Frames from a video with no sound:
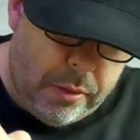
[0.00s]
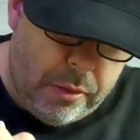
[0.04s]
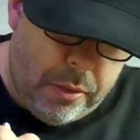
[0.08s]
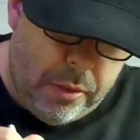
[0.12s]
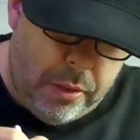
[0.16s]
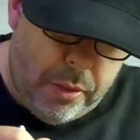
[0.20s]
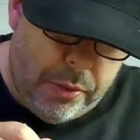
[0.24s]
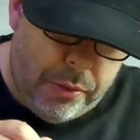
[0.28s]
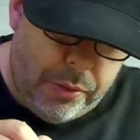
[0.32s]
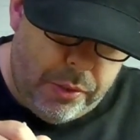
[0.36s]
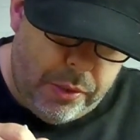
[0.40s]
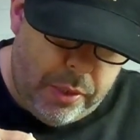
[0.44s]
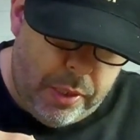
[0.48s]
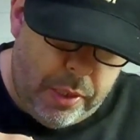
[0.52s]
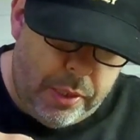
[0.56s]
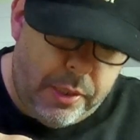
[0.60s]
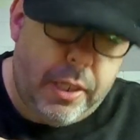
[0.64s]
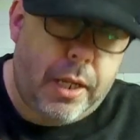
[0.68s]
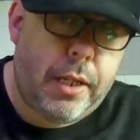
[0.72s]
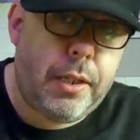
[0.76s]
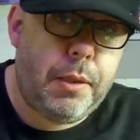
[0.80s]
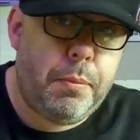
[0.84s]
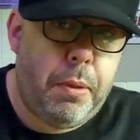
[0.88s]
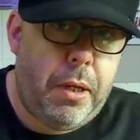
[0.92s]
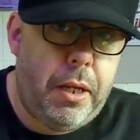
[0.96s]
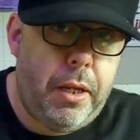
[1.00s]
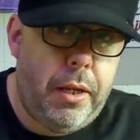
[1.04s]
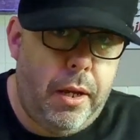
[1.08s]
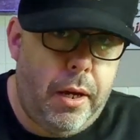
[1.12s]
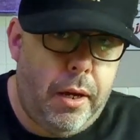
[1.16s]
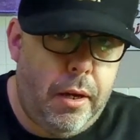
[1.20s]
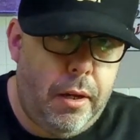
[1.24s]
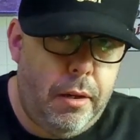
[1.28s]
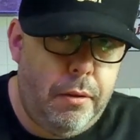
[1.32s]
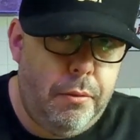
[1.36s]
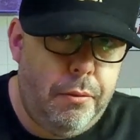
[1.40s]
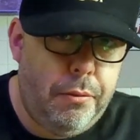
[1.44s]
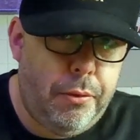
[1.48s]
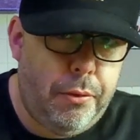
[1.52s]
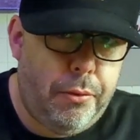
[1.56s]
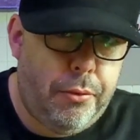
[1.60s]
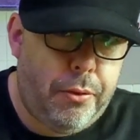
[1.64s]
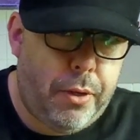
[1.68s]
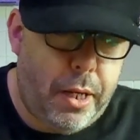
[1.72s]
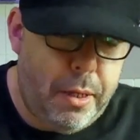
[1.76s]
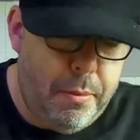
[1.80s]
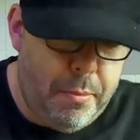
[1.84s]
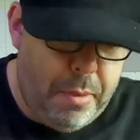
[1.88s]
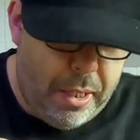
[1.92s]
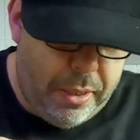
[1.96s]
Because it has been known for
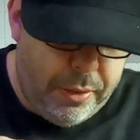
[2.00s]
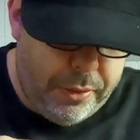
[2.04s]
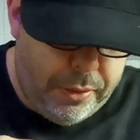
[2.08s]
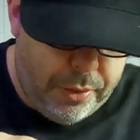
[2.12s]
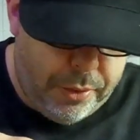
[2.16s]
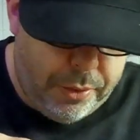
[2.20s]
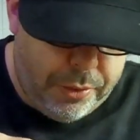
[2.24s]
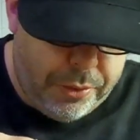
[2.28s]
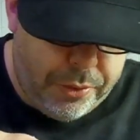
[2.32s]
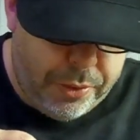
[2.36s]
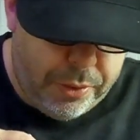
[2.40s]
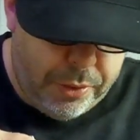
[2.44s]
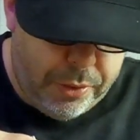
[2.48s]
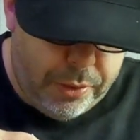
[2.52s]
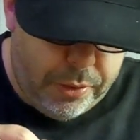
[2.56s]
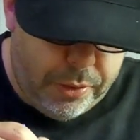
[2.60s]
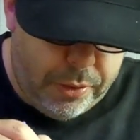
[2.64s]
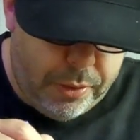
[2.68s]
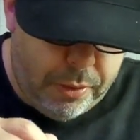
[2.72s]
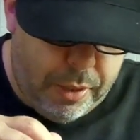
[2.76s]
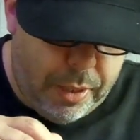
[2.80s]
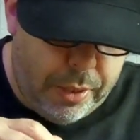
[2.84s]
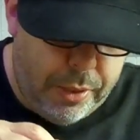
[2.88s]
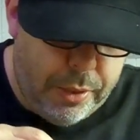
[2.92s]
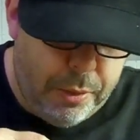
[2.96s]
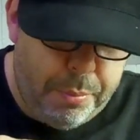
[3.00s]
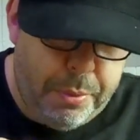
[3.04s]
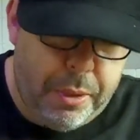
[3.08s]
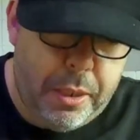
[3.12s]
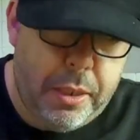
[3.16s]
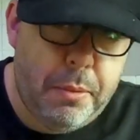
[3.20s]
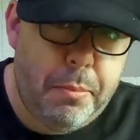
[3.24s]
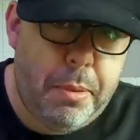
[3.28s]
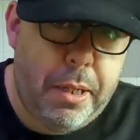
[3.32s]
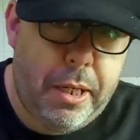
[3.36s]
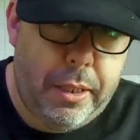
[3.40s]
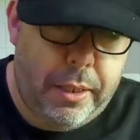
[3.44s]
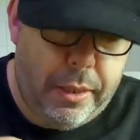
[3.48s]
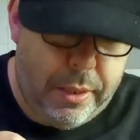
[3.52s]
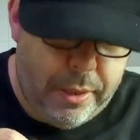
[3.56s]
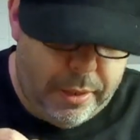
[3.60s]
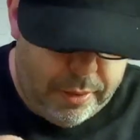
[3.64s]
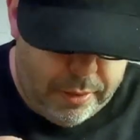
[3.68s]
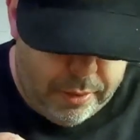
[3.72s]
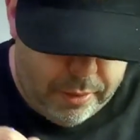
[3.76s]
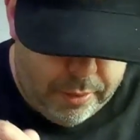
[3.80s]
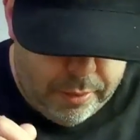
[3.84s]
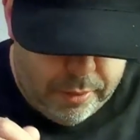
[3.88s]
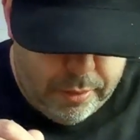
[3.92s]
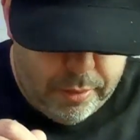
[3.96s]
Fray Bentos to end up in the bin.
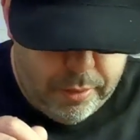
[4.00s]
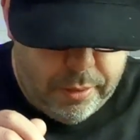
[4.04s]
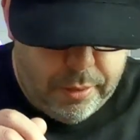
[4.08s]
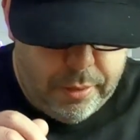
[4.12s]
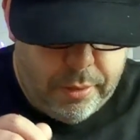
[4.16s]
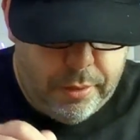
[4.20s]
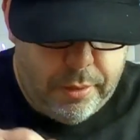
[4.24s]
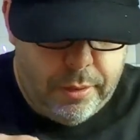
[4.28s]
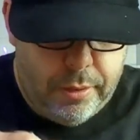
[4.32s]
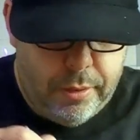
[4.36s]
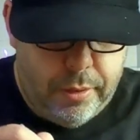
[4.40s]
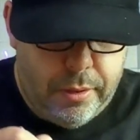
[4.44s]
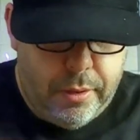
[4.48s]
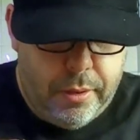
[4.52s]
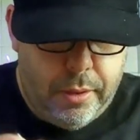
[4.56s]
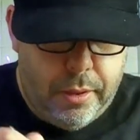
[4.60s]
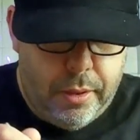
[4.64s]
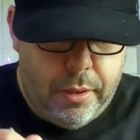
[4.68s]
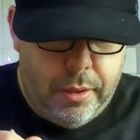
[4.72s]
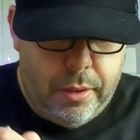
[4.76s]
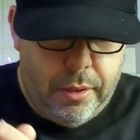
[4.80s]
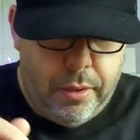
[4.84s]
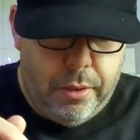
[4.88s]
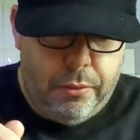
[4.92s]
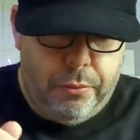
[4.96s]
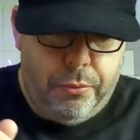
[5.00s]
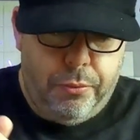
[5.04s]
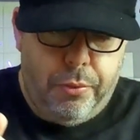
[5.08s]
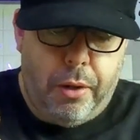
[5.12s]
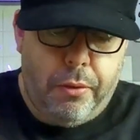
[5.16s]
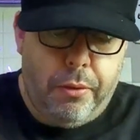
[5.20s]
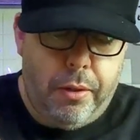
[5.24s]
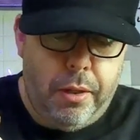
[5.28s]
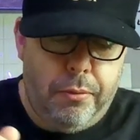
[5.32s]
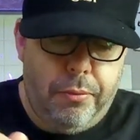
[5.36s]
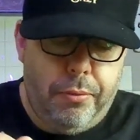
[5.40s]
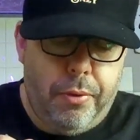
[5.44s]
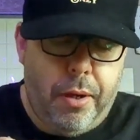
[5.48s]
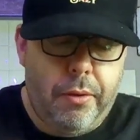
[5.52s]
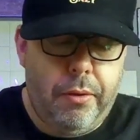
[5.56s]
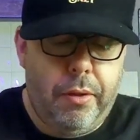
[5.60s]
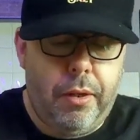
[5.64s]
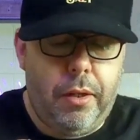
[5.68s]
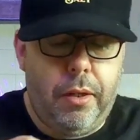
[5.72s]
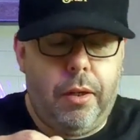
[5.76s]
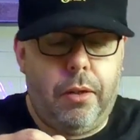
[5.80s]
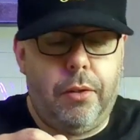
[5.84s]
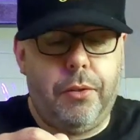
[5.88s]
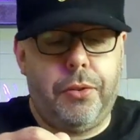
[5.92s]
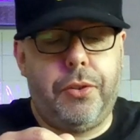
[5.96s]
Very,
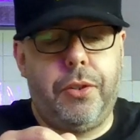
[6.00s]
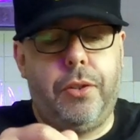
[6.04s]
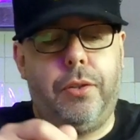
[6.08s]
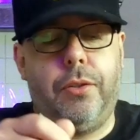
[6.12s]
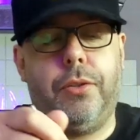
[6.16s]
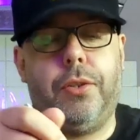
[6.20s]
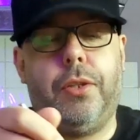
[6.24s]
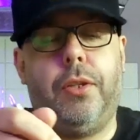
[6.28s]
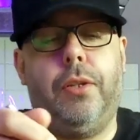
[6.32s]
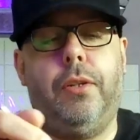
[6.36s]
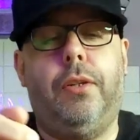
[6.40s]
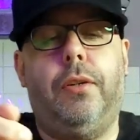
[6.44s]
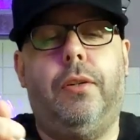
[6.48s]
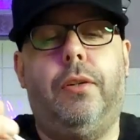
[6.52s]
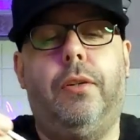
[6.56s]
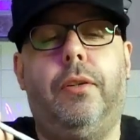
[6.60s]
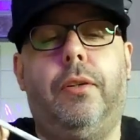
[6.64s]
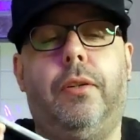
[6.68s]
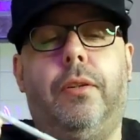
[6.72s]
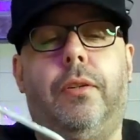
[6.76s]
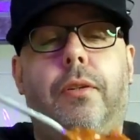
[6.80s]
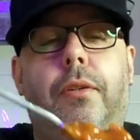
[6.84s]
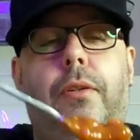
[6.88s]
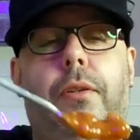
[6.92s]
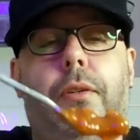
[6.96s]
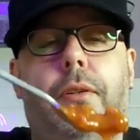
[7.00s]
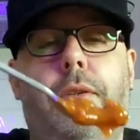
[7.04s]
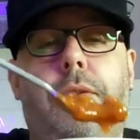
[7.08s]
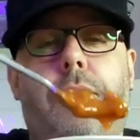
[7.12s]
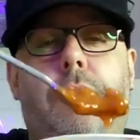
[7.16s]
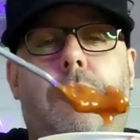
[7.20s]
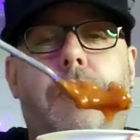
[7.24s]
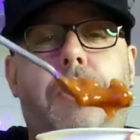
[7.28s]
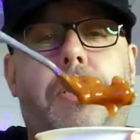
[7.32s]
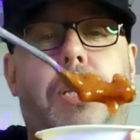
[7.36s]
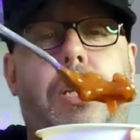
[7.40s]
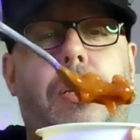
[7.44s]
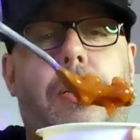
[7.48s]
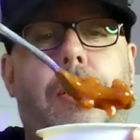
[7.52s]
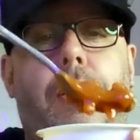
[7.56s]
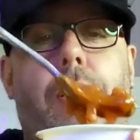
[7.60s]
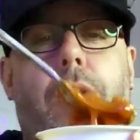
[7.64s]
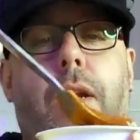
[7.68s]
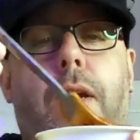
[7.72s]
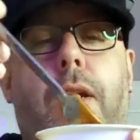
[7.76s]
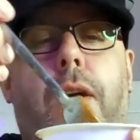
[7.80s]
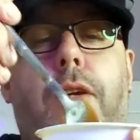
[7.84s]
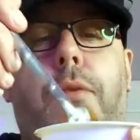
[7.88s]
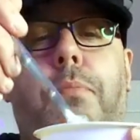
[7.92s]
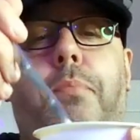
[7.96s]
very, a lot of sauce, look. There isn't
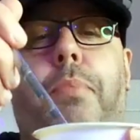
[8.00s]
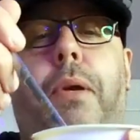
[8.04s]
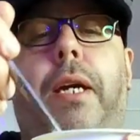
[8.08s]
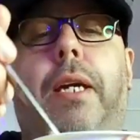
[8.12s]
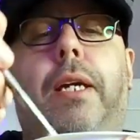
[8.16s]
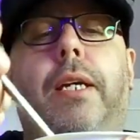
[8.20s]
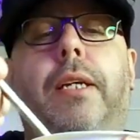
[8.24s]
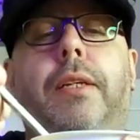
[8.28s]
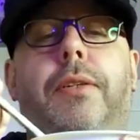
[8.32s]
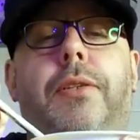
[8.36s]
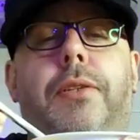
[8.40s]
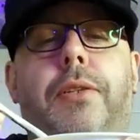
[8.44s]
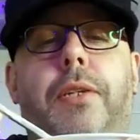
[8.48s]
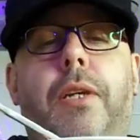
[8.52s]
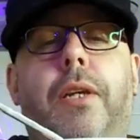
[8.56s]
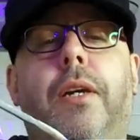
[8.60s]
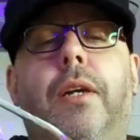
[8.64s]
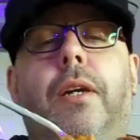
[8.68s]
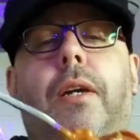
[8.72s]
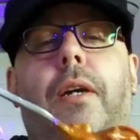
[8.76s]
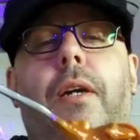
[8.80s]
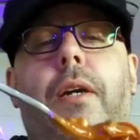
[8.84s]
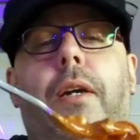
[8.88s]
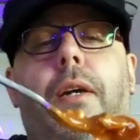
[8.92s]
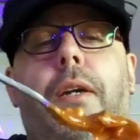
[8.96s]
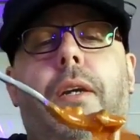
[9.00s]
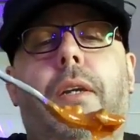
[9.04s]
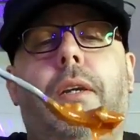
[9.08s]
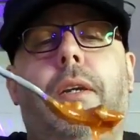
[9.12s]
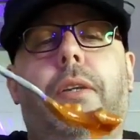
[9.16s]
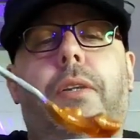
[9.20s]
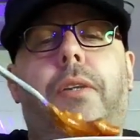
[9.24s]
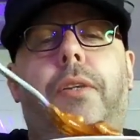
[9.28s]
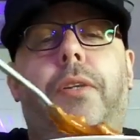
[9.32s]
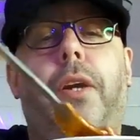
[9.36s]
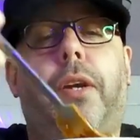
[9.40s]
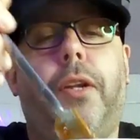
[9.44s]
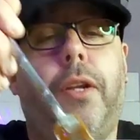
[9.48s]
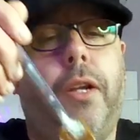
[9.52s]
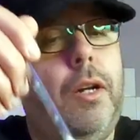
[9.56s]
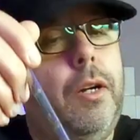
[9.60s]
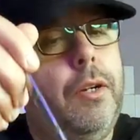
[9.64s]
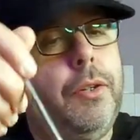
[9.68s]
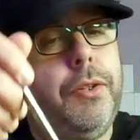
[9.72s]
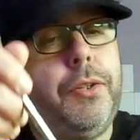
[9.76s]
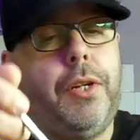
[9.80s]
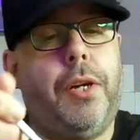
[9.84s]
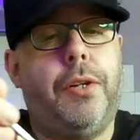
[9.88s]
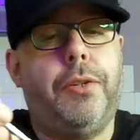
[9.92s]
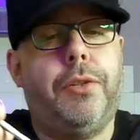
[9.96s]
a lot of beans, not a
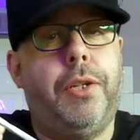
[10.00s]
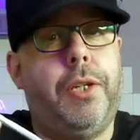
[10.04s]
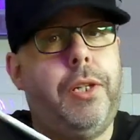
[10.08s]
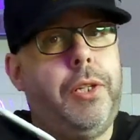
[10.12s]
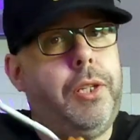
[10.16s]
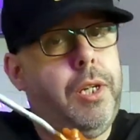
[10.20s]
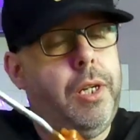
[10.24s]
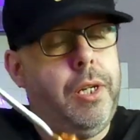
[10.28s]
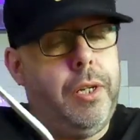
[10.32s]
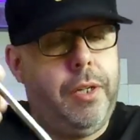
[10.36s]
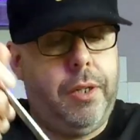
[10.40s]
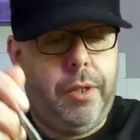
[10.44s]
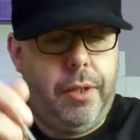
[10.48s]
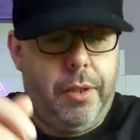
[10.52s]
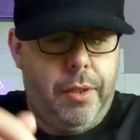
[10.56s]
lot of sausage.